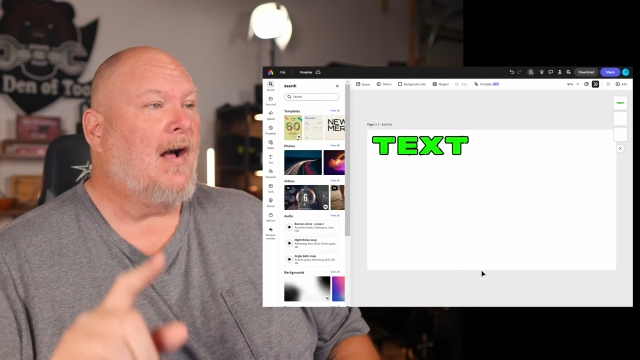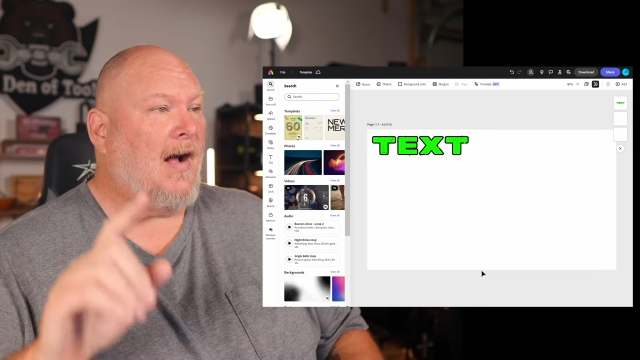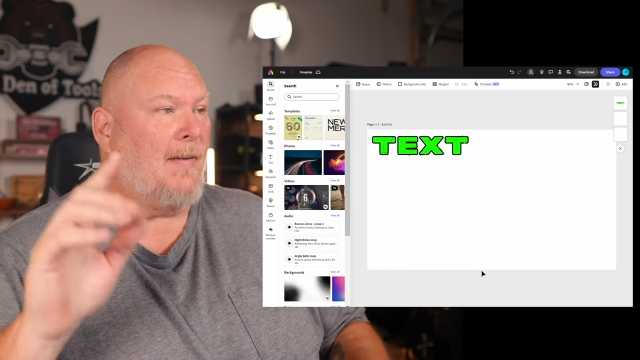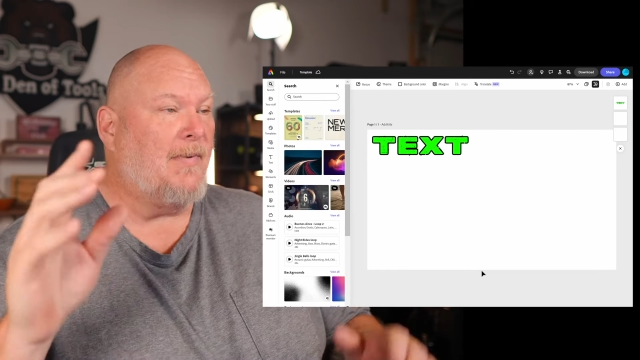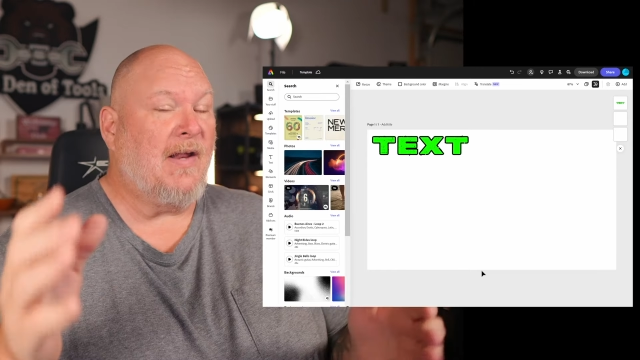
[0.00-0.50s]

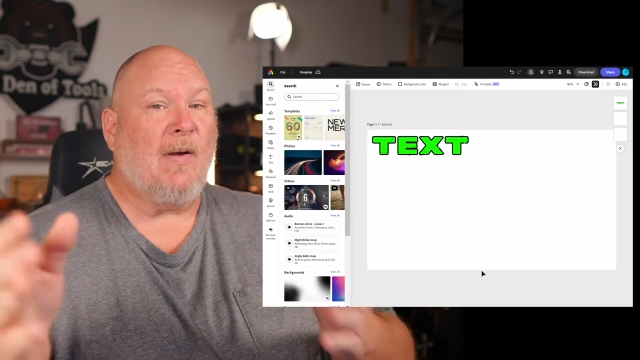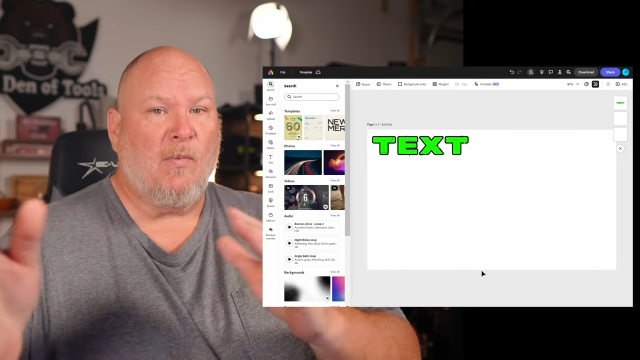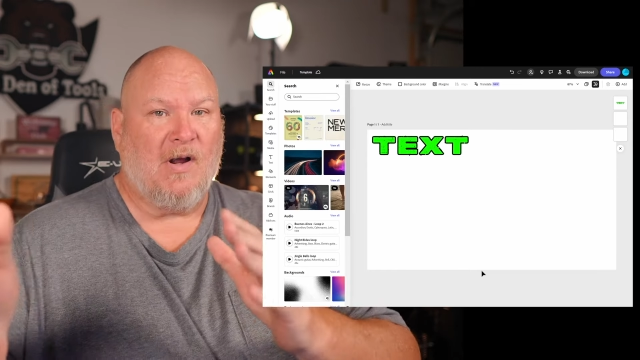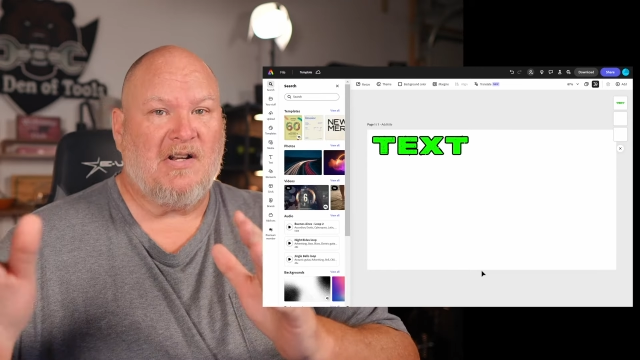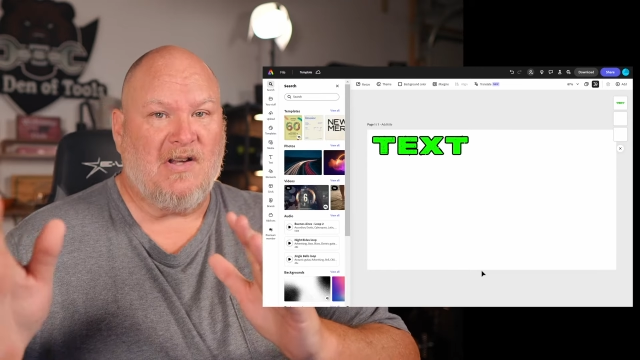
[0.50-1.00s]
But anyway,
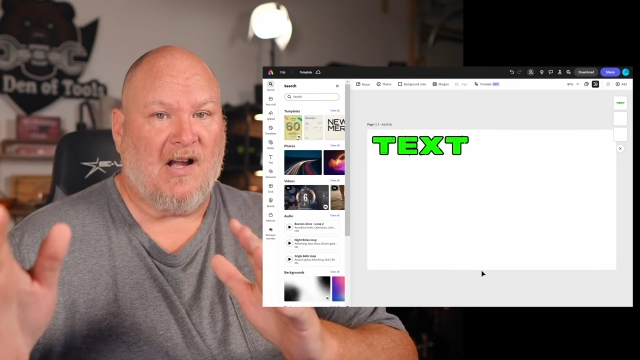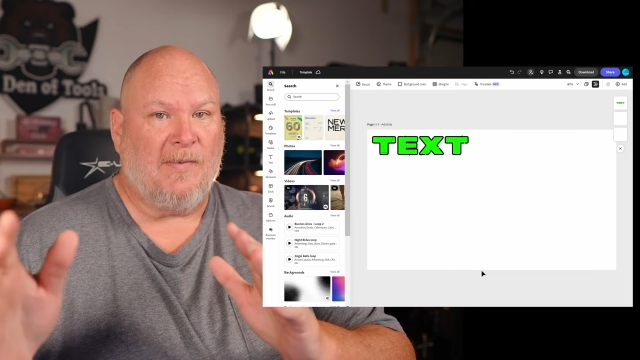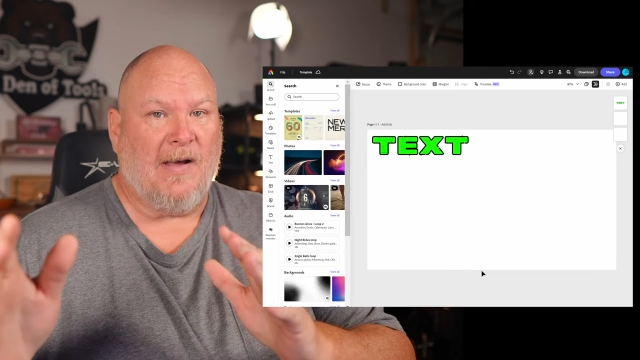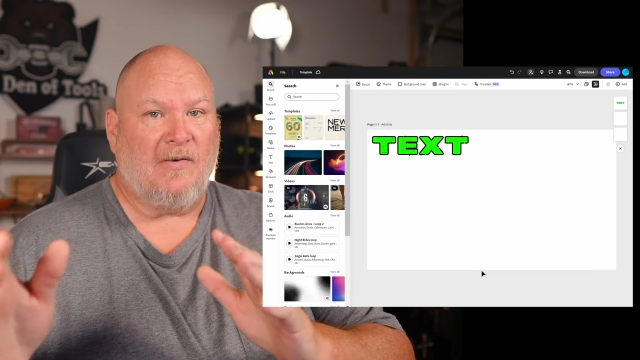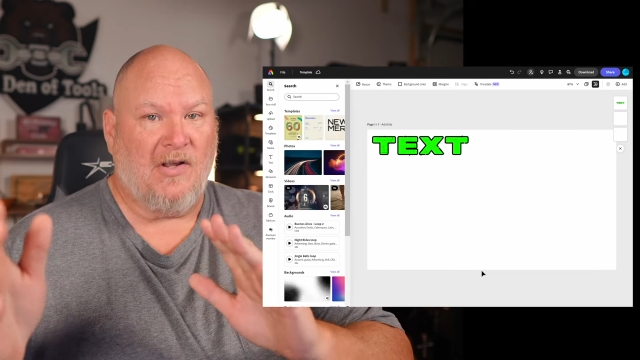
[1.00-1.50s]
we're going to talk
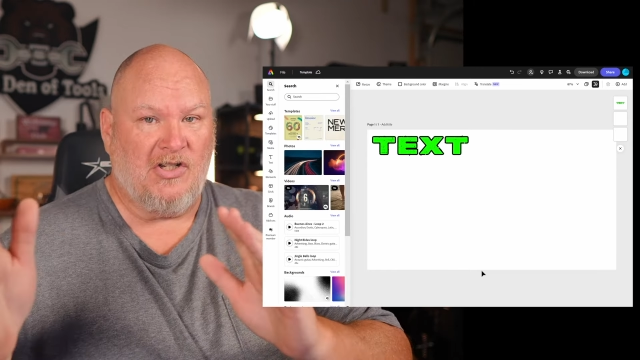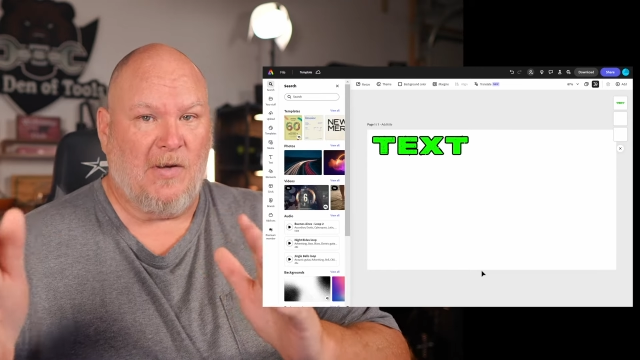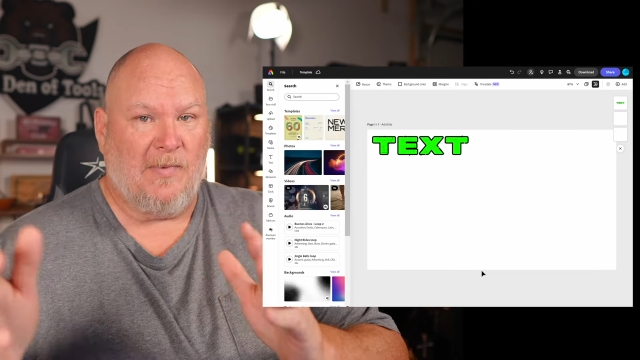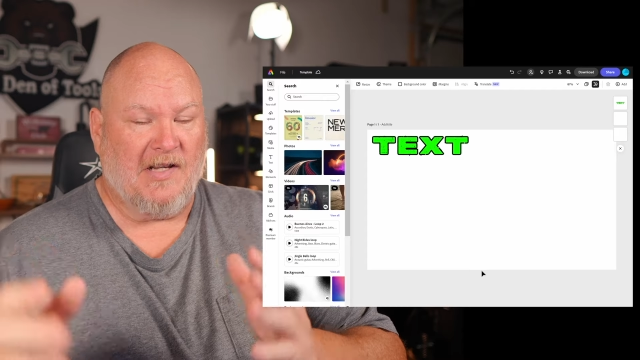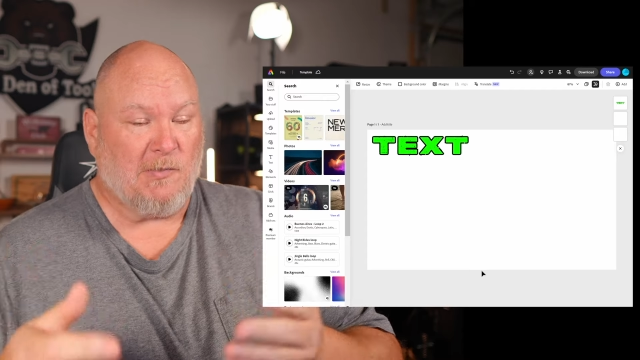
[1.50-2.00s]
about
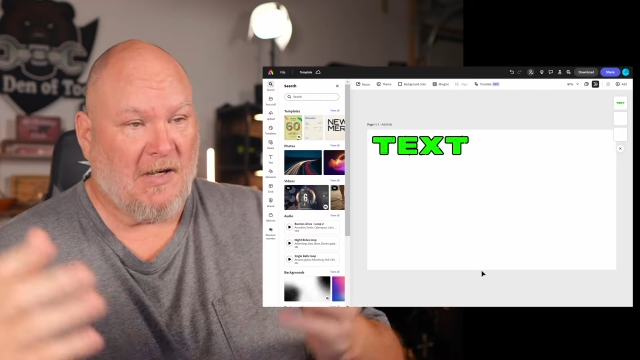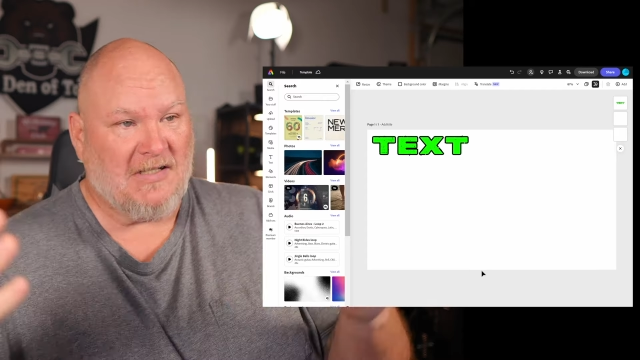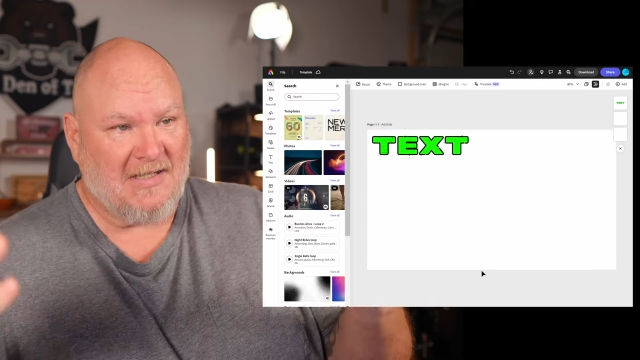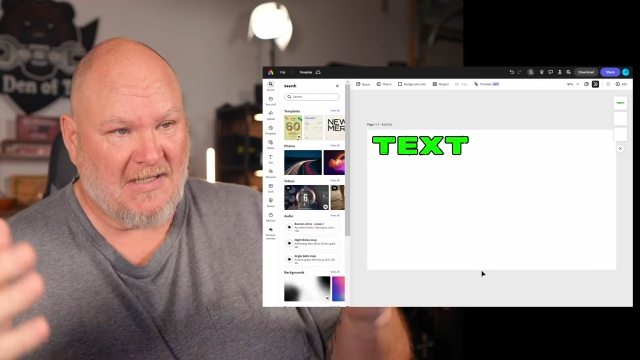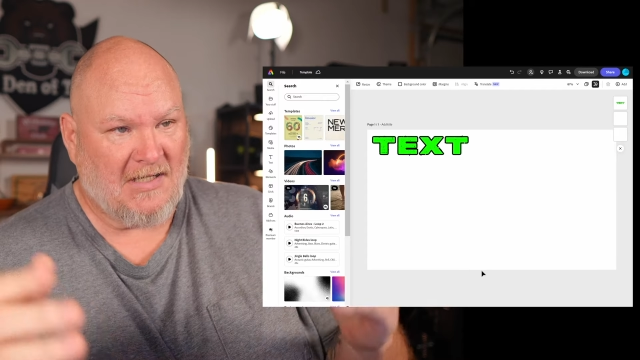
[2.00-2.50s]
Adobe Express
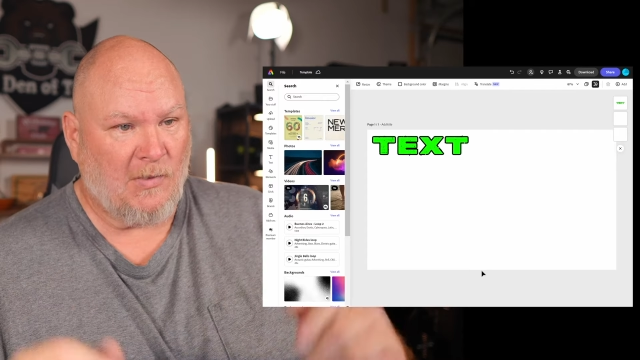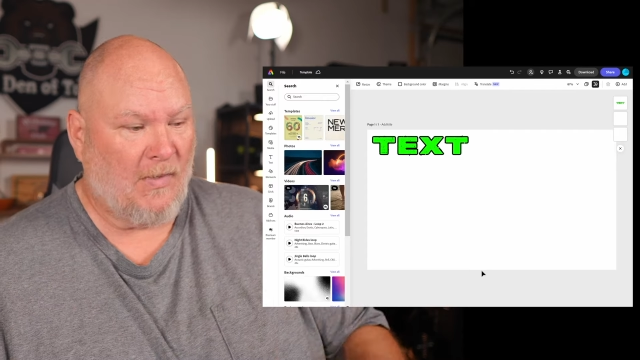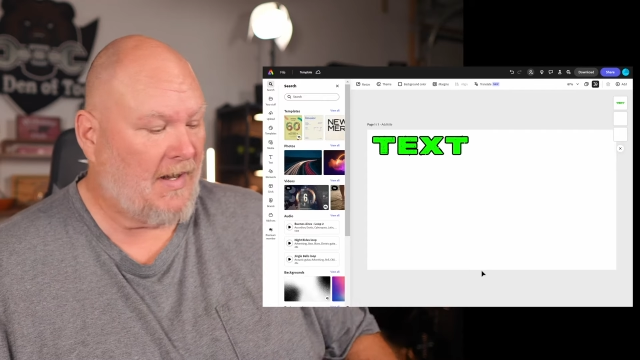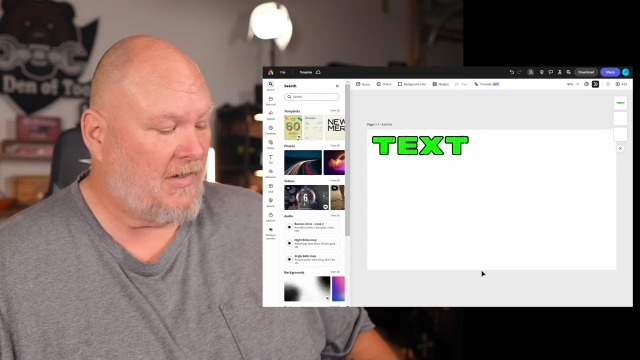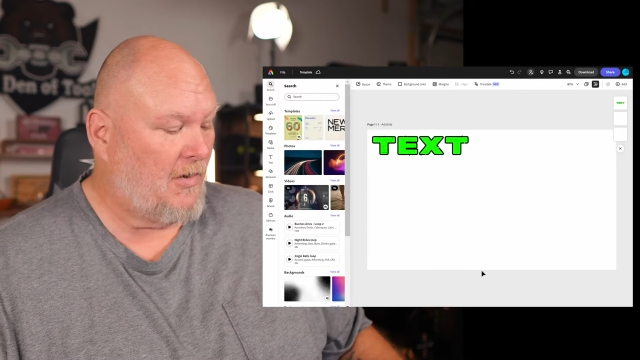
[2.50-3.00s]
because it's the
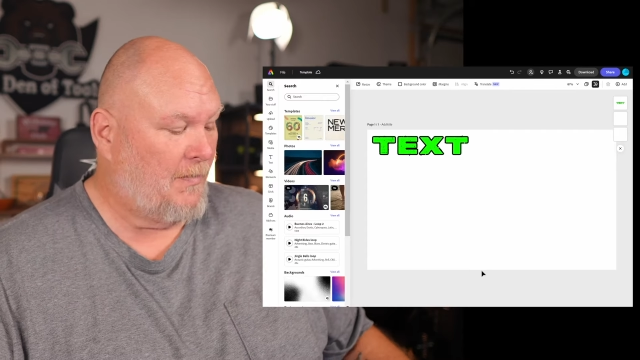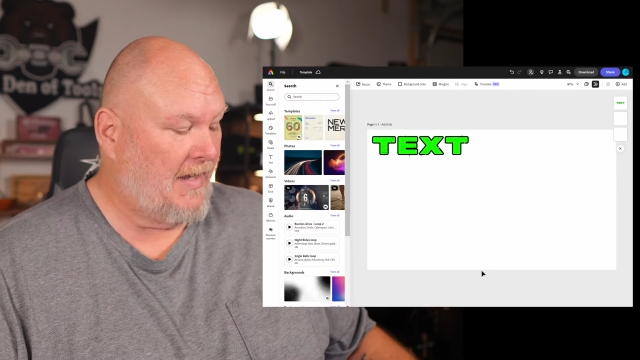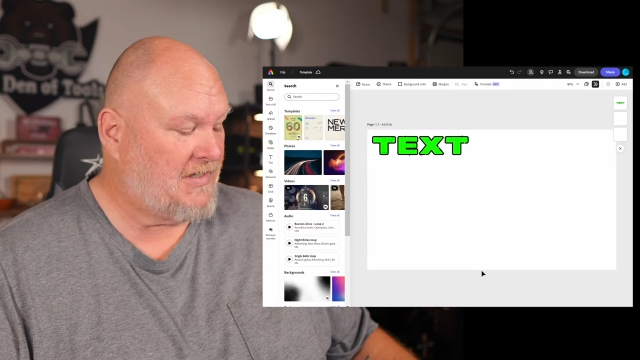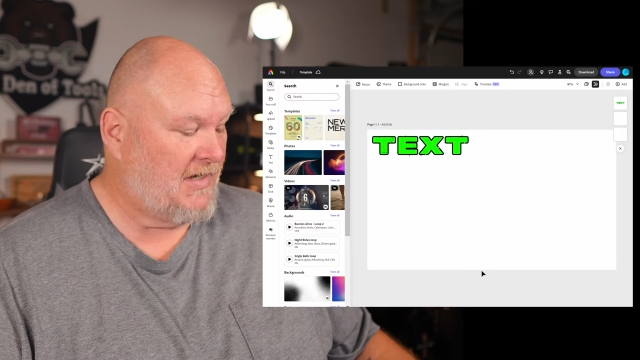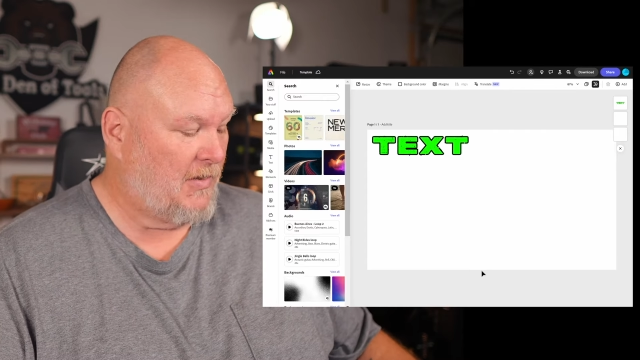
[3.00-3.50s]
one I know
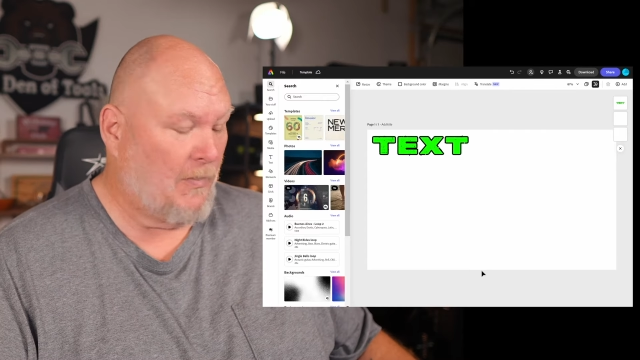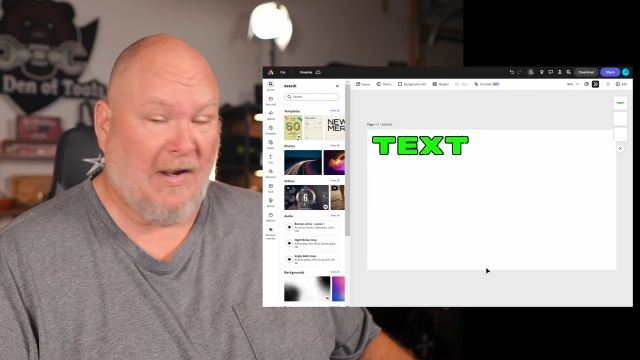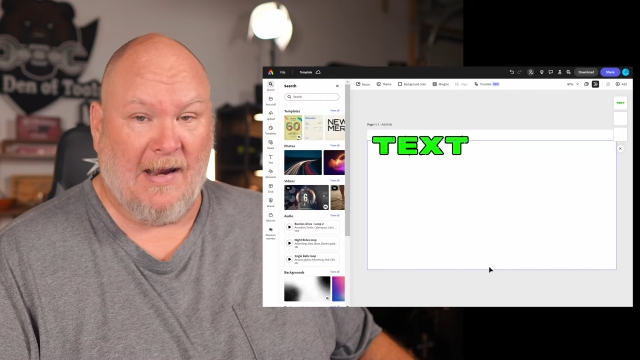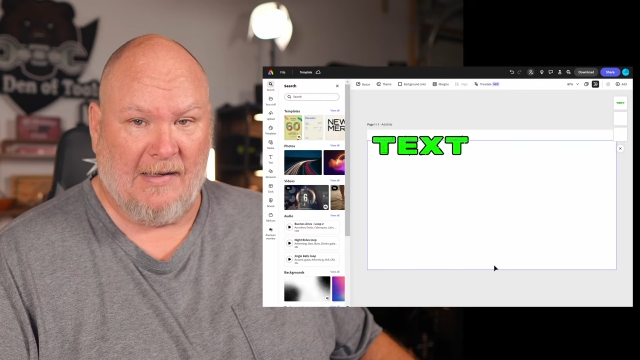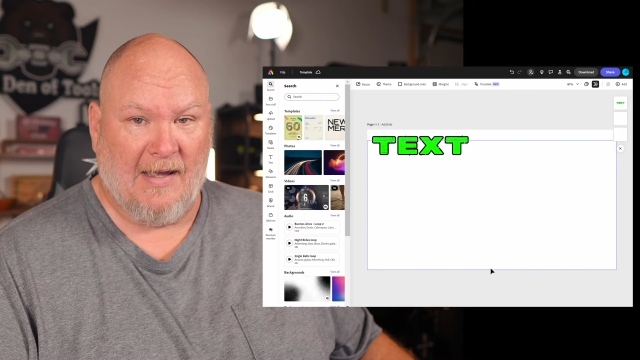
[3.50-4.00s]
best and the one
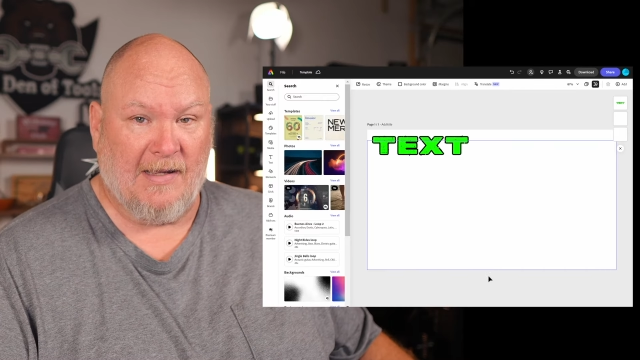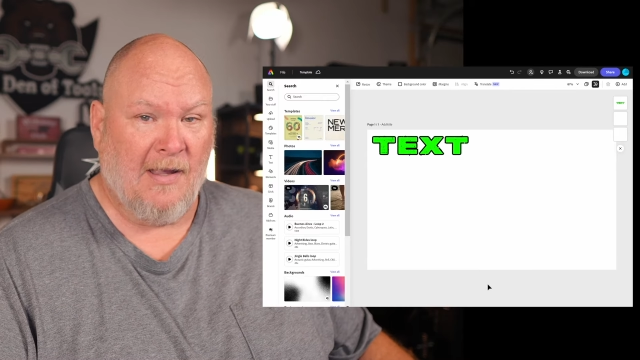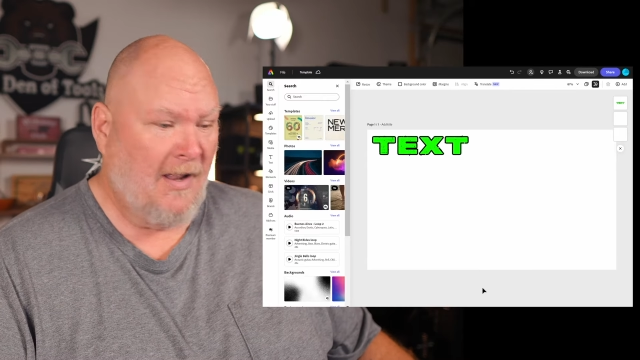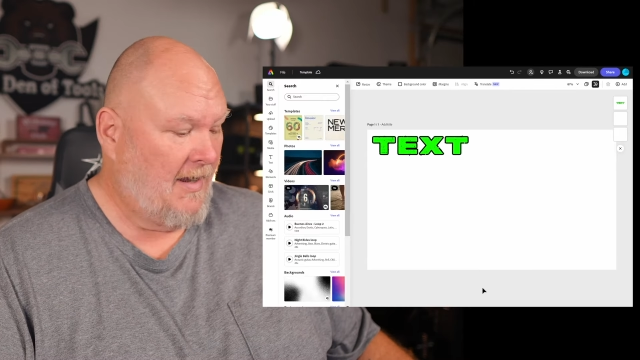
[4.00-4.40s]
I like.